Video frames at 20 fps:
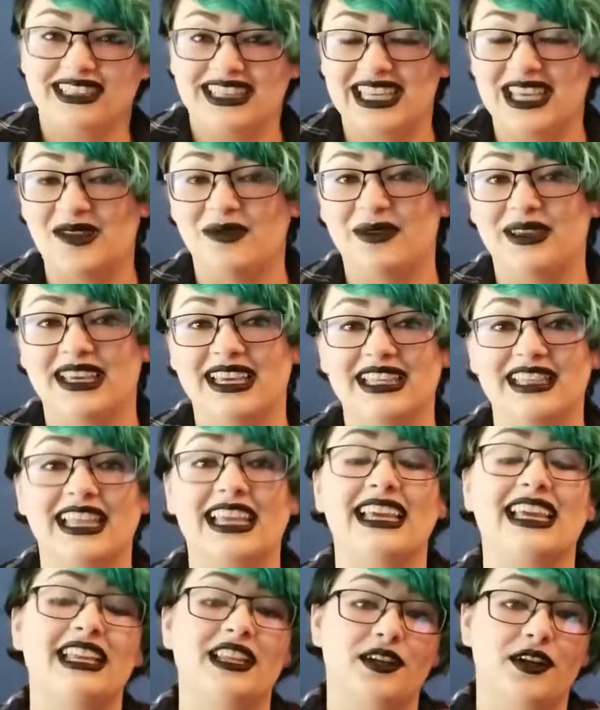keeping it
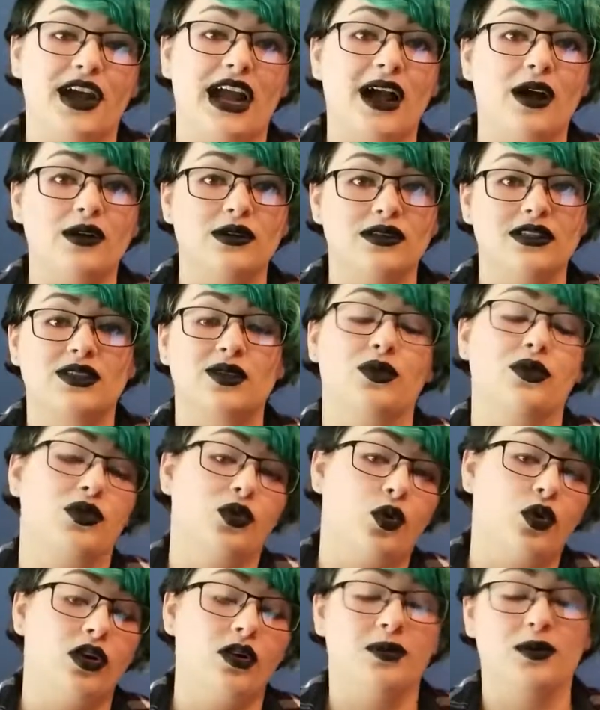like in your house or
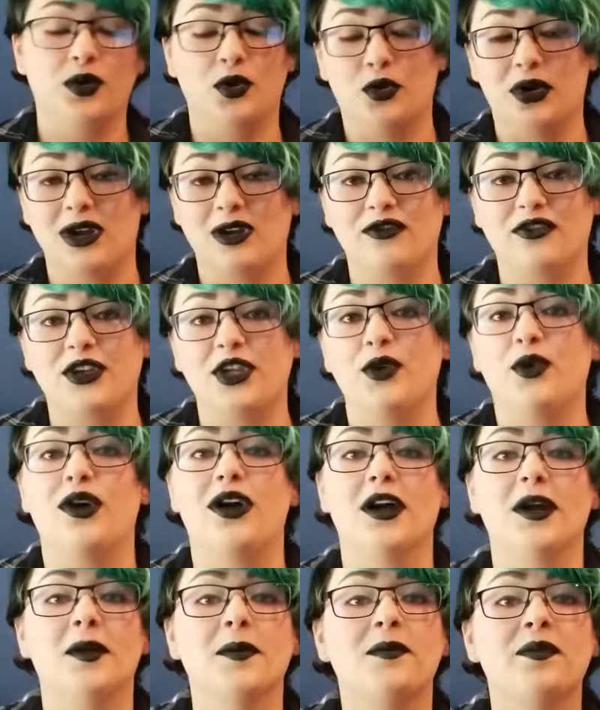dorm or wherever you
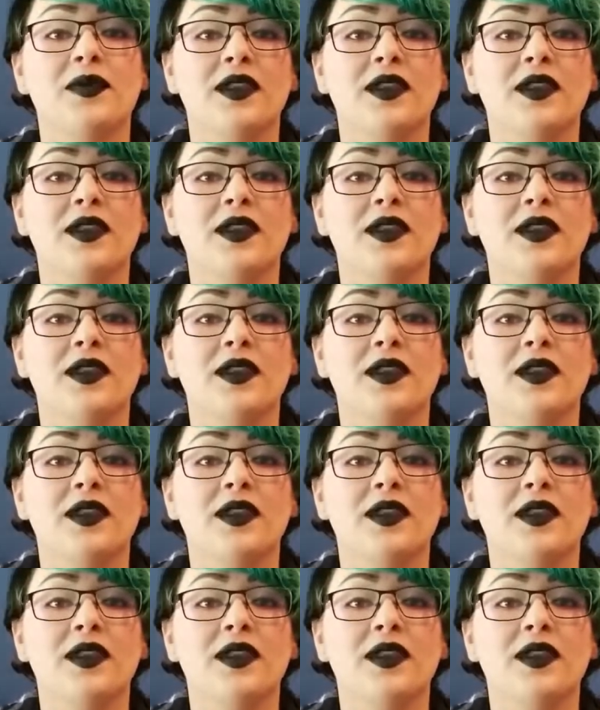are,